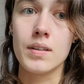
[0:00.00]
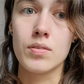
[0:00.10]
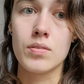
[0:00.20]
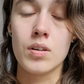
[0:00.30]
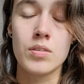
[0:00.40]

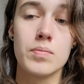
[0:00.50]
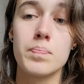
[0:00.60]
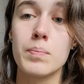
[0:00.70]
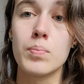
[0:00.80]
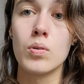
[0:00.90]
to talk to
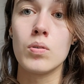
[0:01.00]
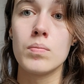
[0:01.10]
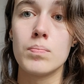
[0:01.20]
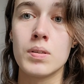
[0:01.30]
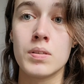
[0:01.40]

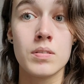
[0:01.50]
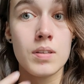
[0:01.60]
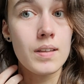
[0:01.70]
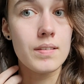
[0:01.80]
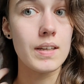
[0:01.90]
people, but you're
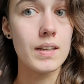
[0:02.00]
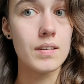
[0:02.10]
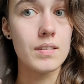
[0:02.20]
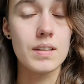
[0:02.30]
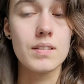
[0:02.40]
not
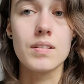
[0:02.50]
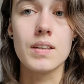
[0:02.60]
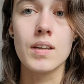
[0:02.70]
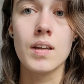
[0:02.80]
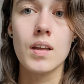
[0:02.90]
in sensing.